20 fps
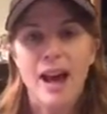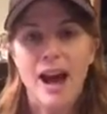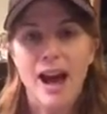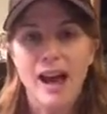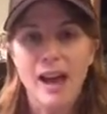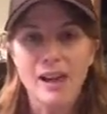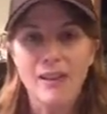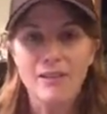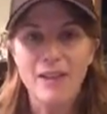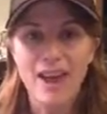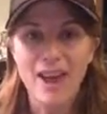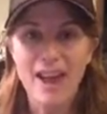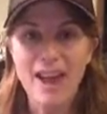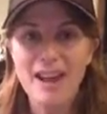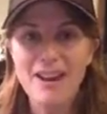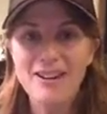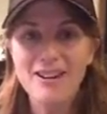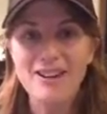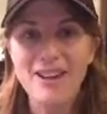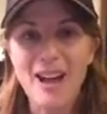I've
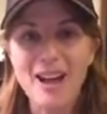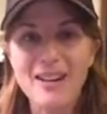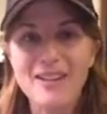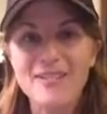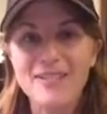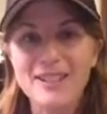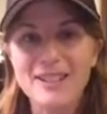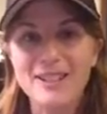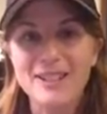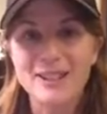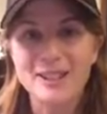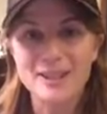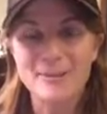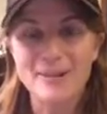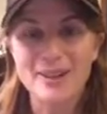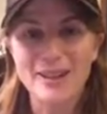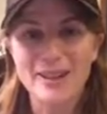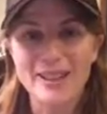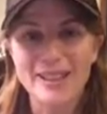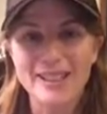had a lot of these
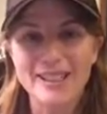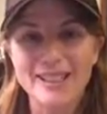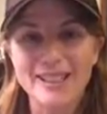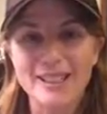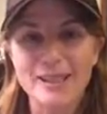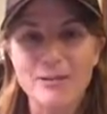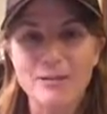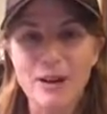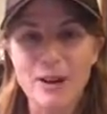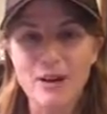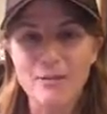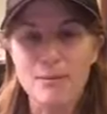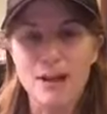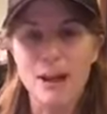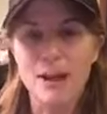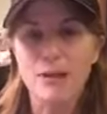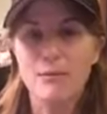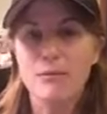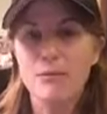experiences where I'm like,